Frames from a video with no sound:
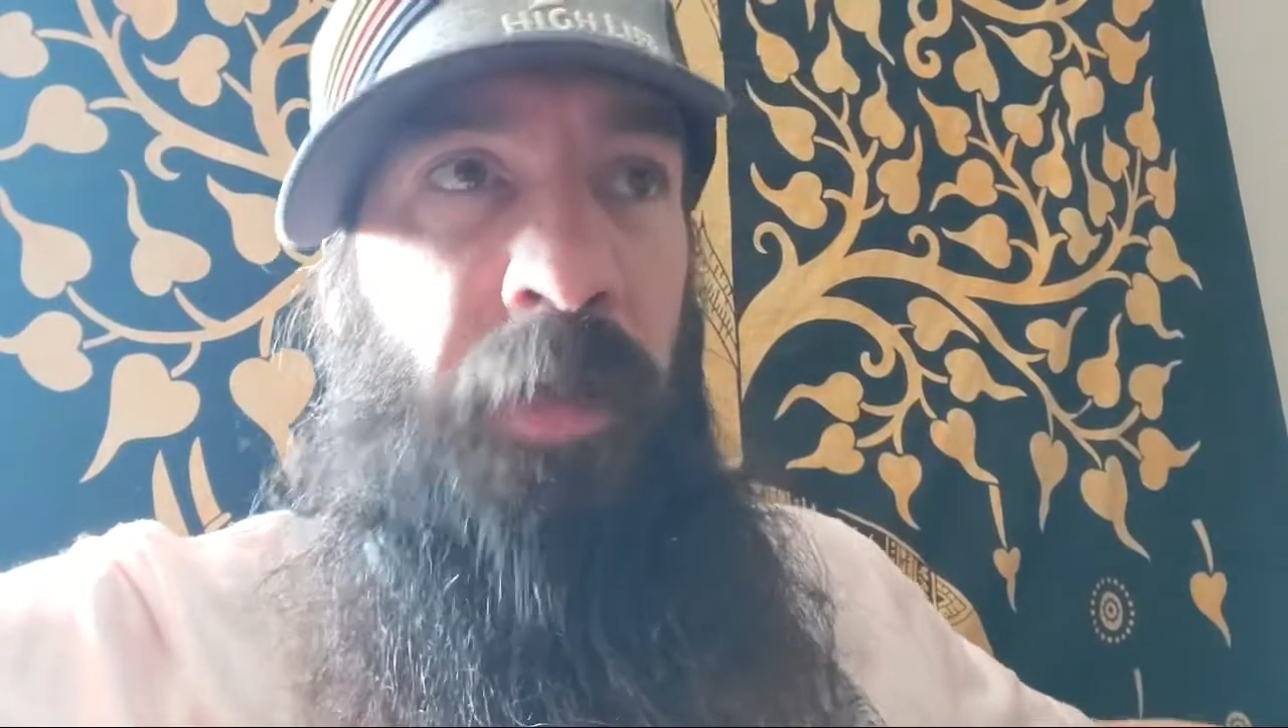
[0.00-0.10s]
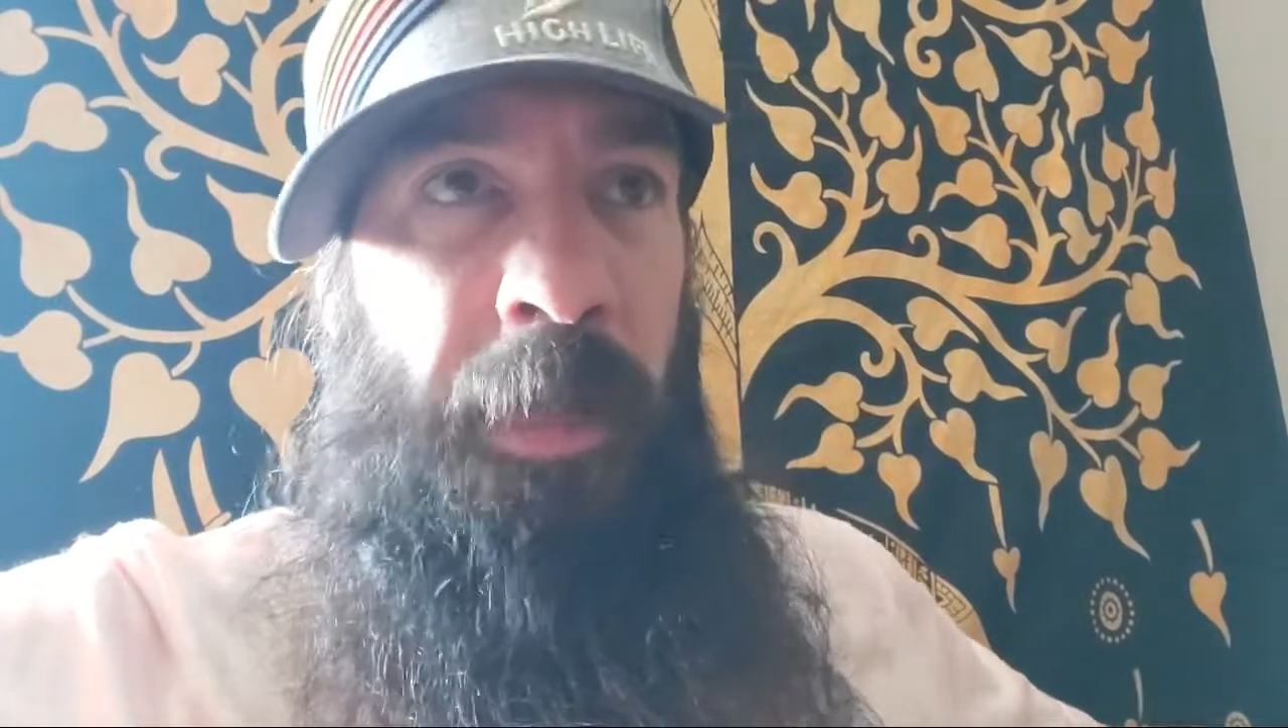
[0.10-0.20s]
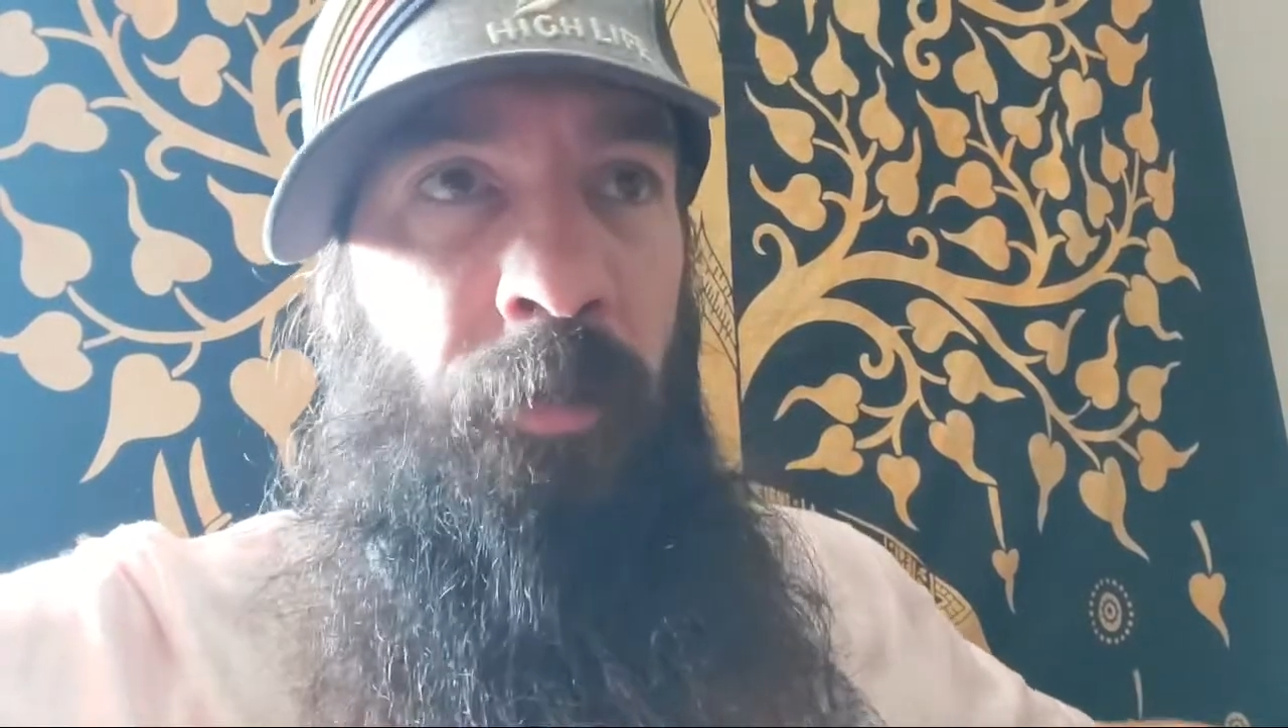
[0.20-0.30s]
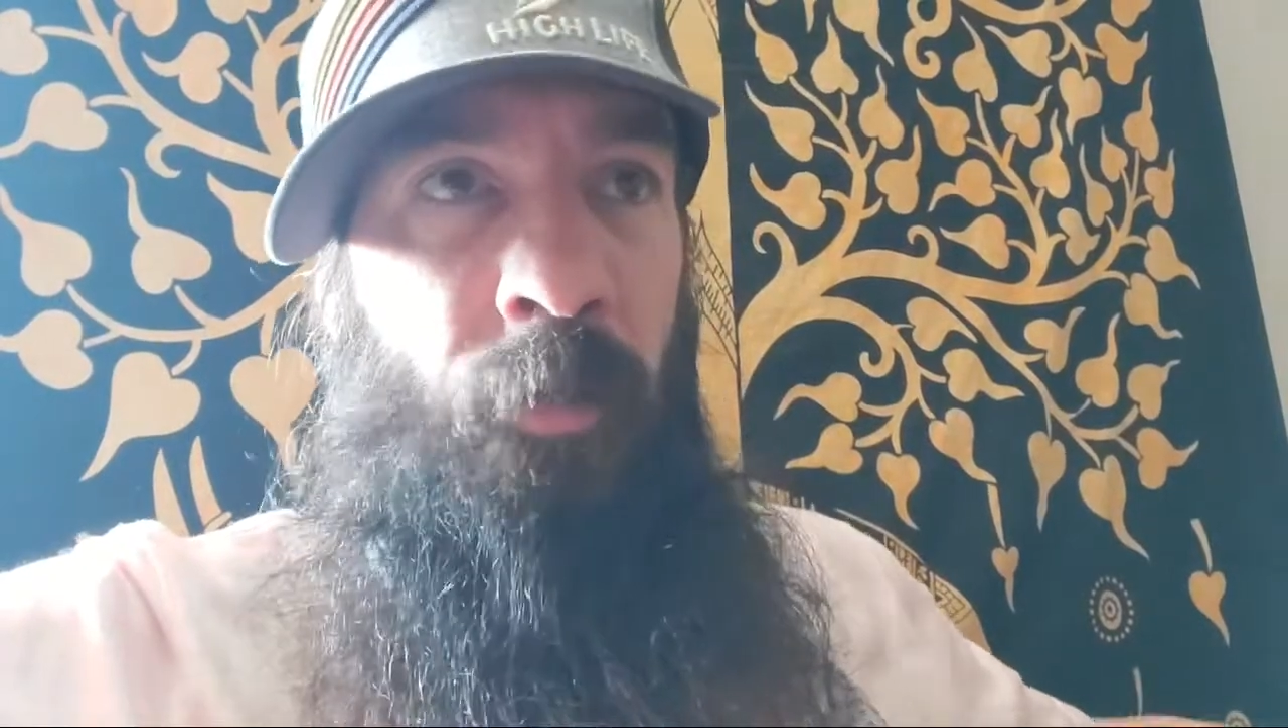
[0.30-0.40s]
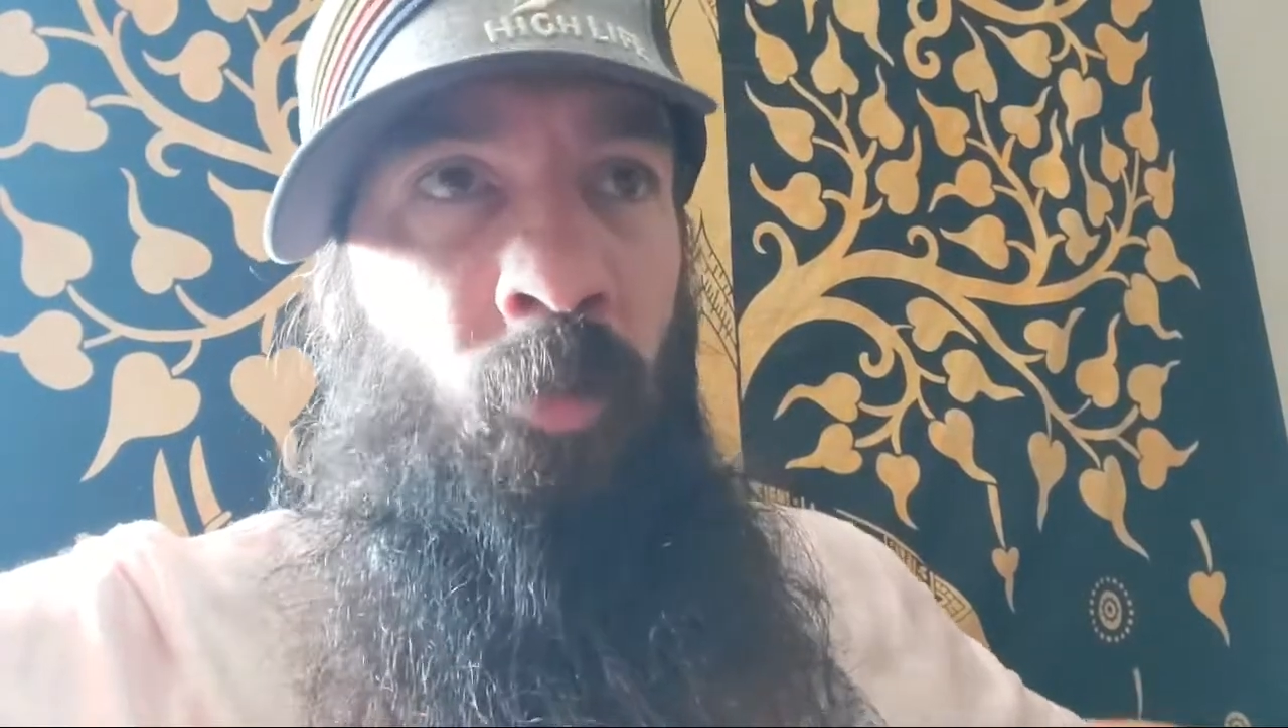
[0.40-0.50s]

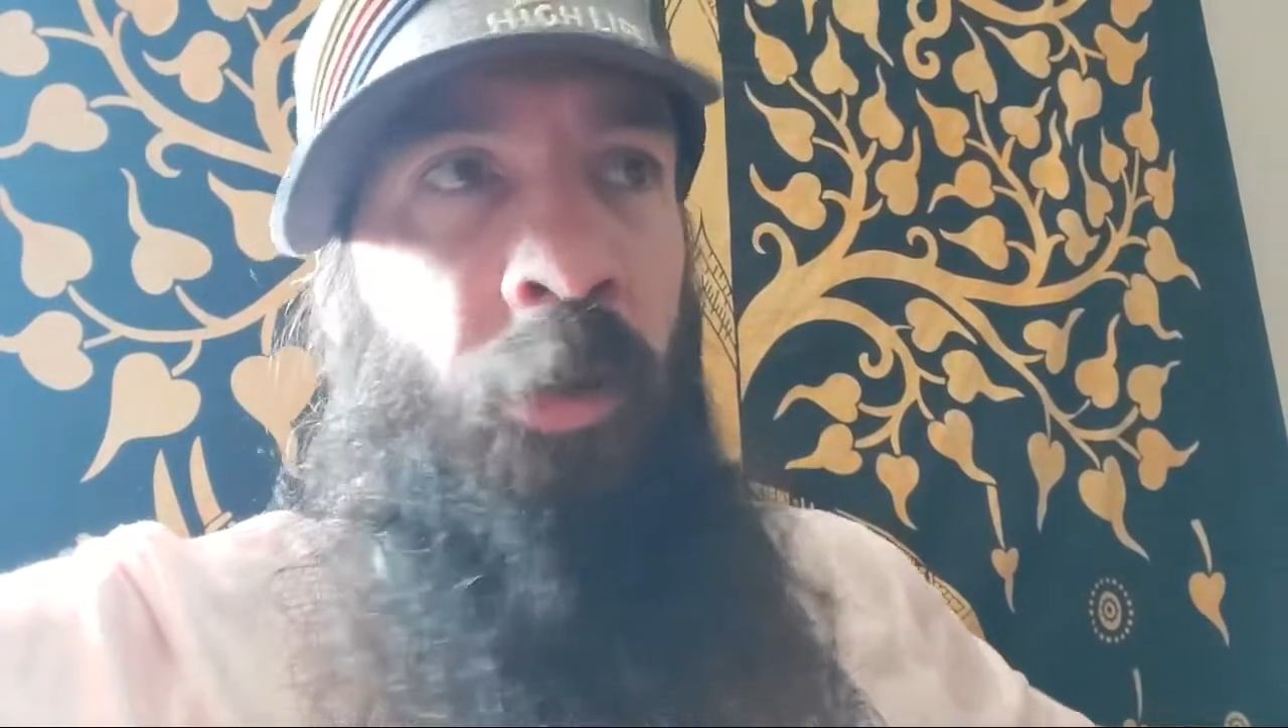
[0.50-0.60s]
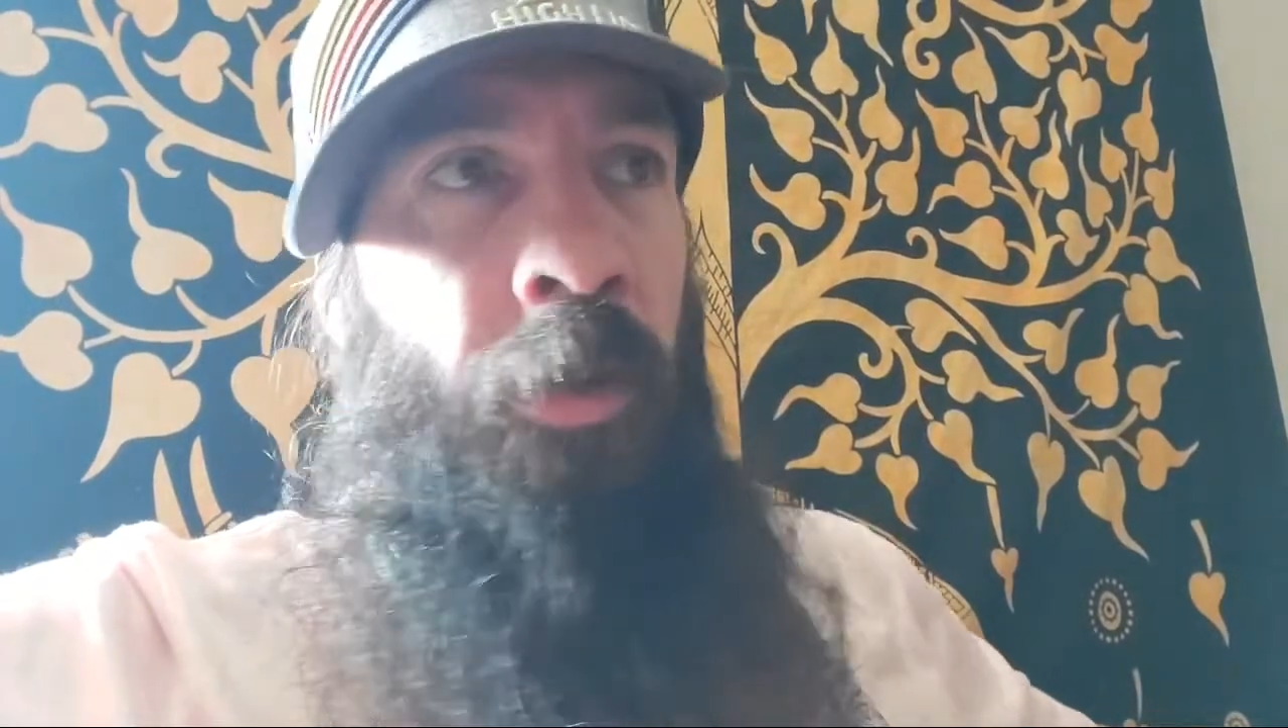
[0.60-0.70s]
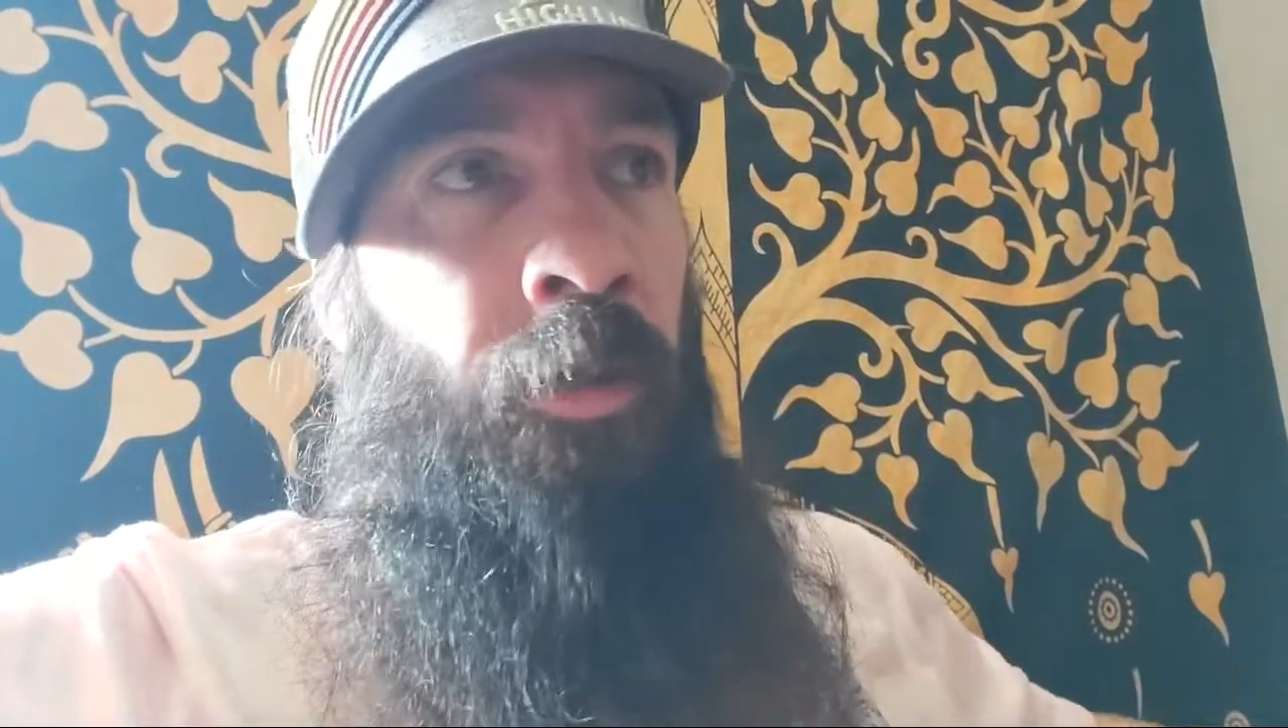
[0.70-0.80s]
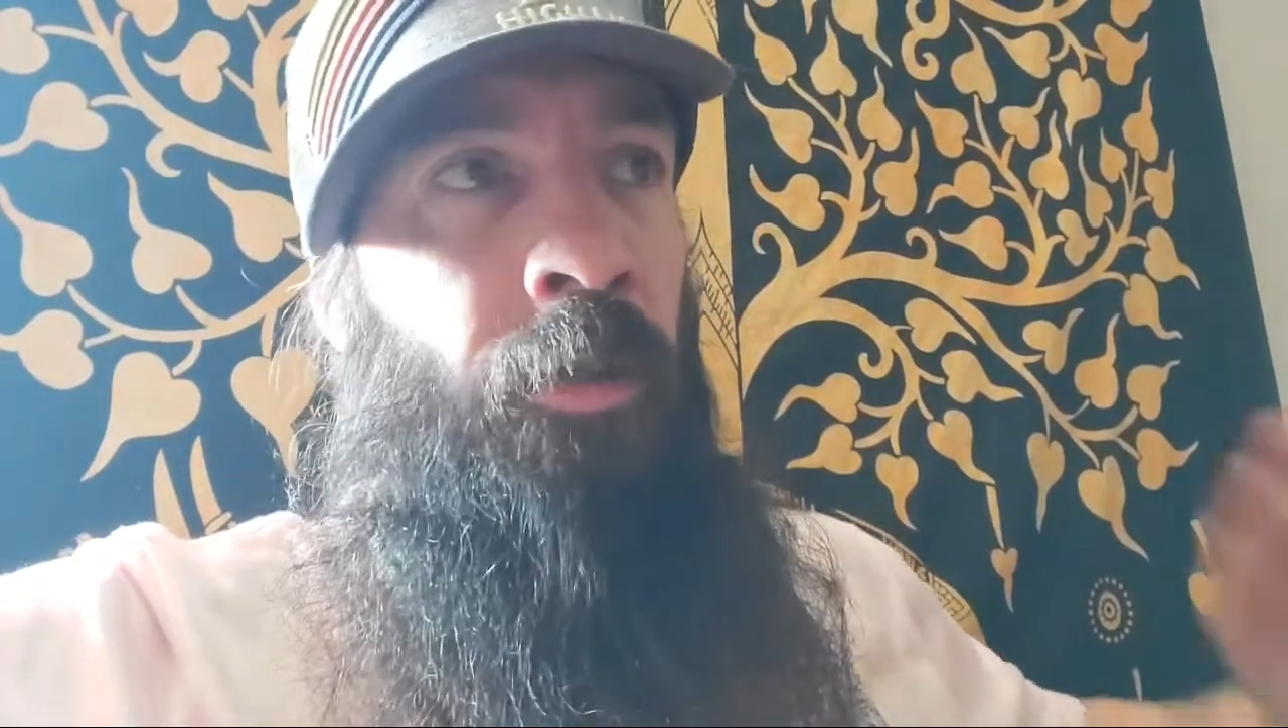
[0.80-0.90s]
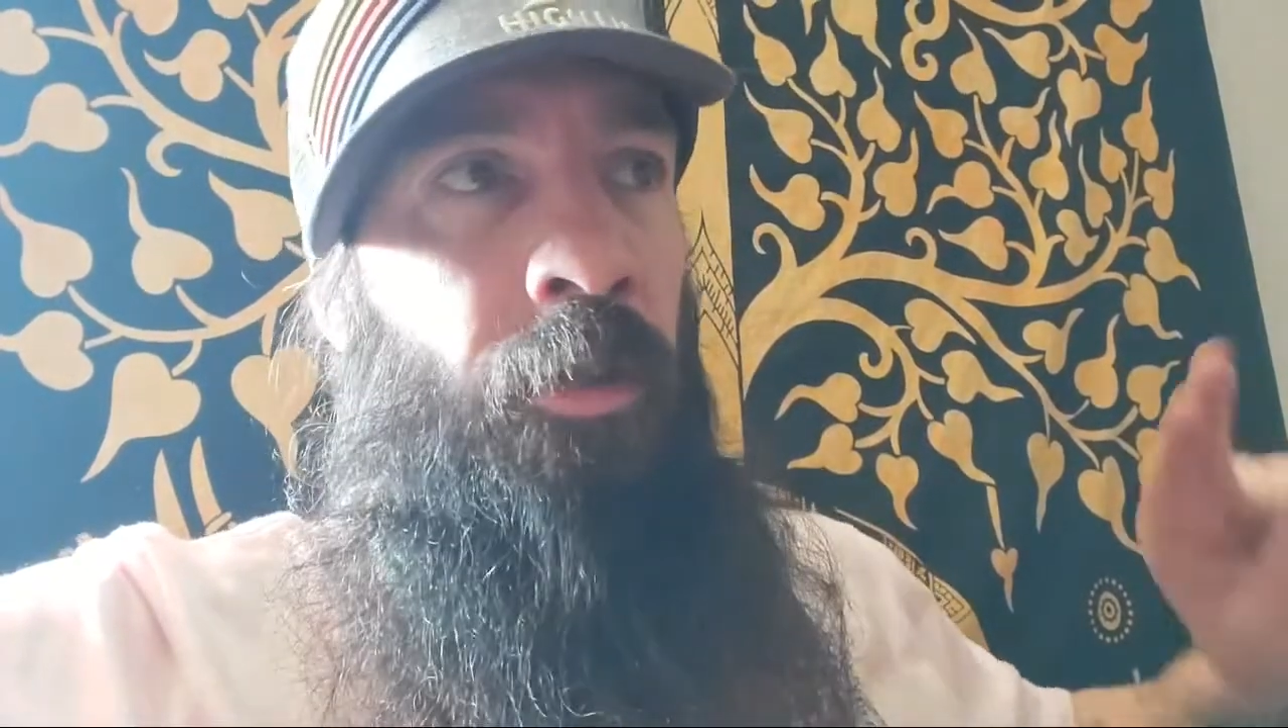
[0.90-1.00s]
air and water